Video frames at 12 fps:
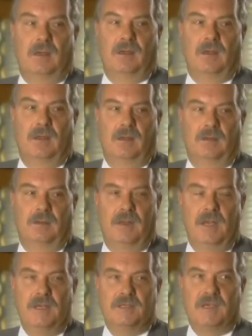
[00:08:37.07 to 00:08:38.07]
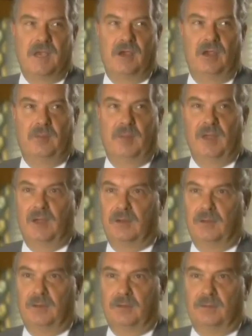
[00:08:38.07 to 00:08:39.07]
And He's carrying me out
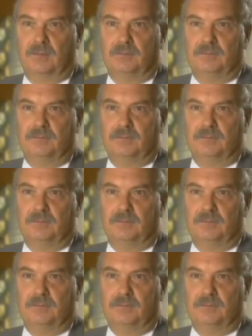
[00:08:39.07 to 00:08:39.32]
of there.